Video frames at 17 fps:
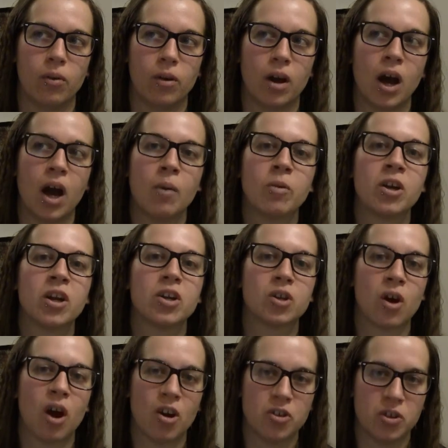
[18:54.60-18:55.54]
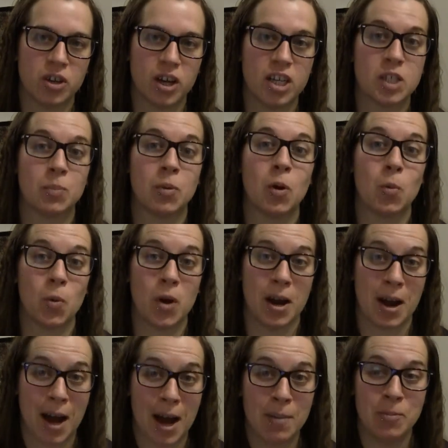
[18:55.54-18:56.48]
I'm going to talk to you guys about what
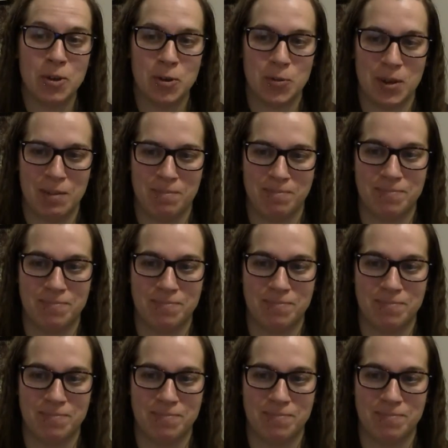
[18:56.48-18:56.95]
I'm doing.